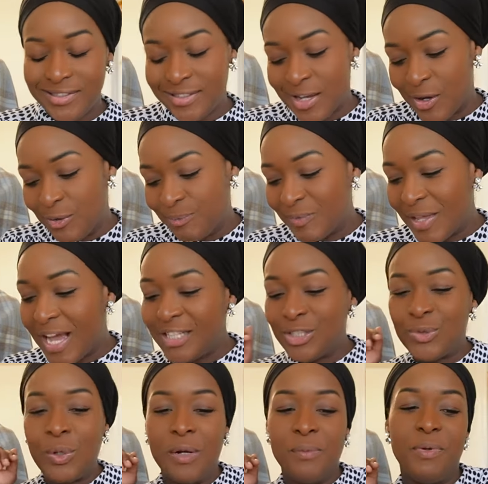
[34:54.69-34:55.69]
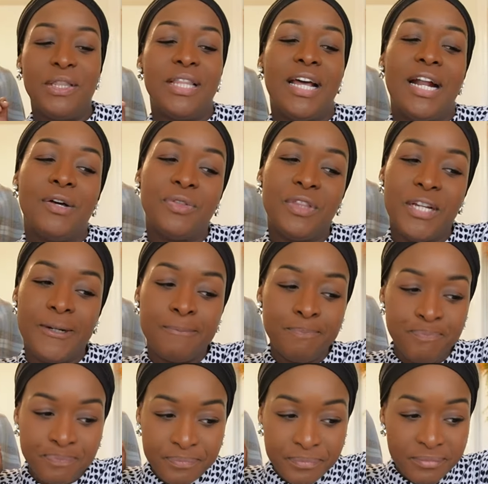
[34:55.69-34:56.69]
So I just want to put that out there
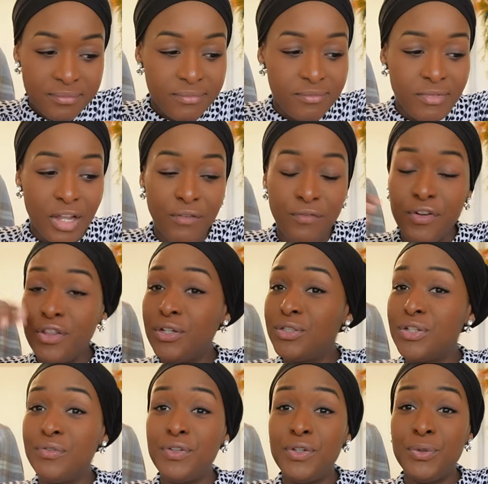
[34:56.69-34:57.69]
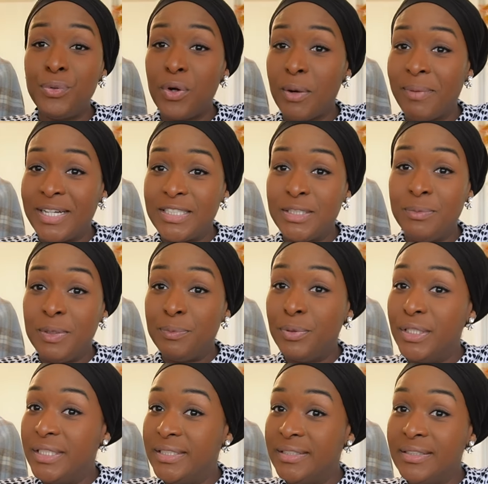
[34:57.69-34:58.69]
for those of you who are about to be
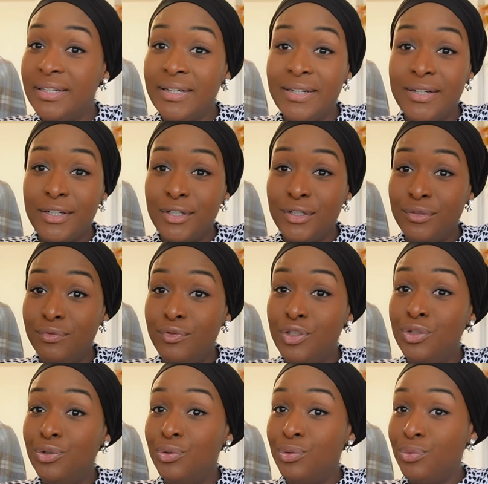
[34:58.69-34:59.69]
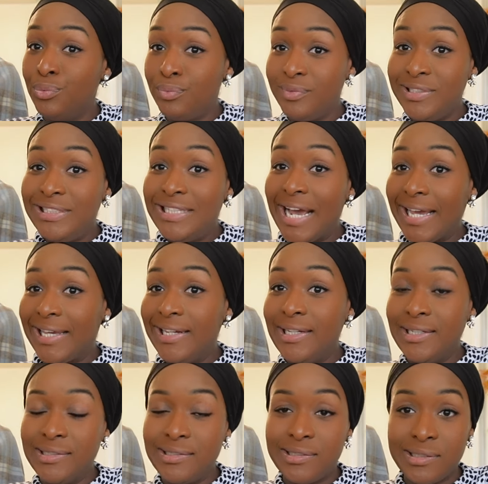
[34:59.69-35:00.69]
putting new
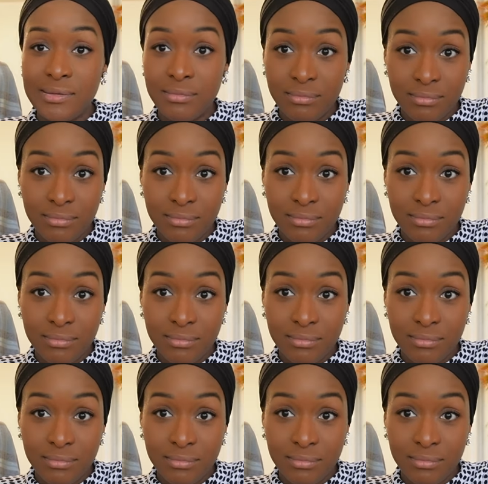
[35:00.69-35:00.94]
decadent